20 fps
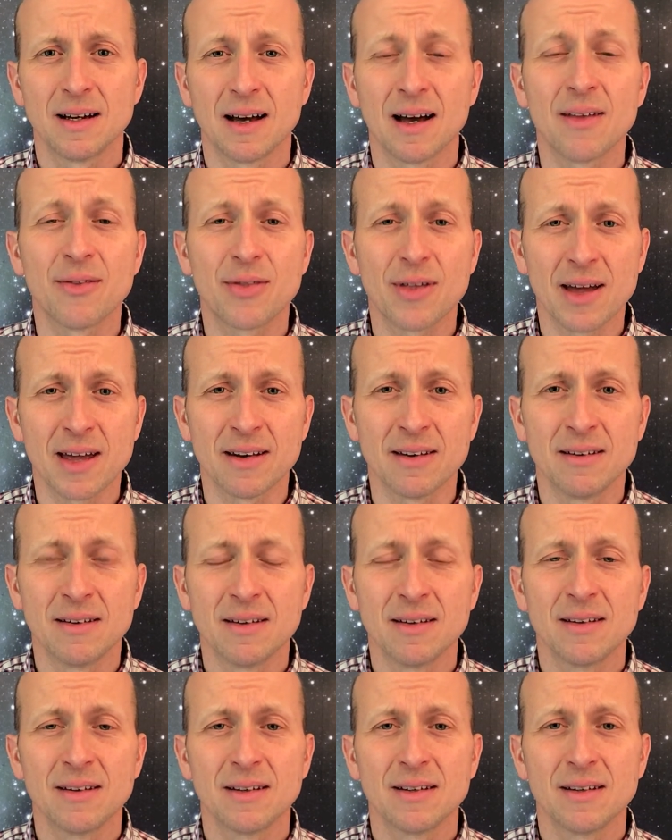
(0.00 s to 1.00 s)
And then
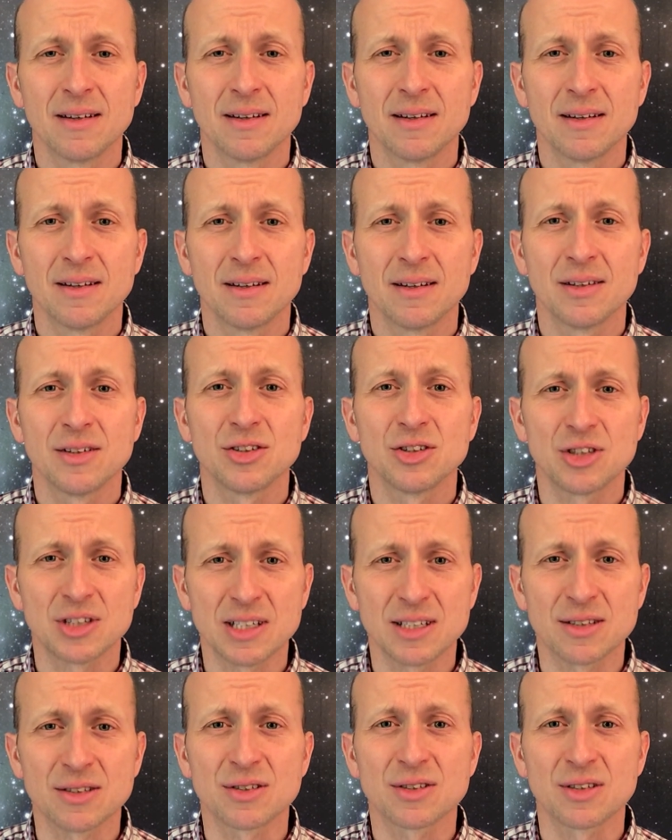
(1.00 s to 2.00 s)

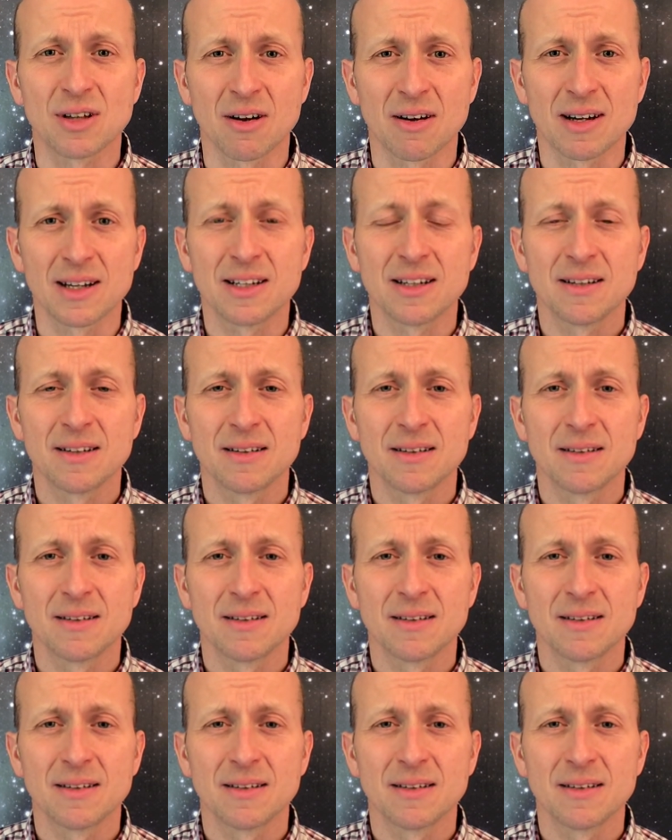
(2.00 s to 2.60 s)
Jesus died.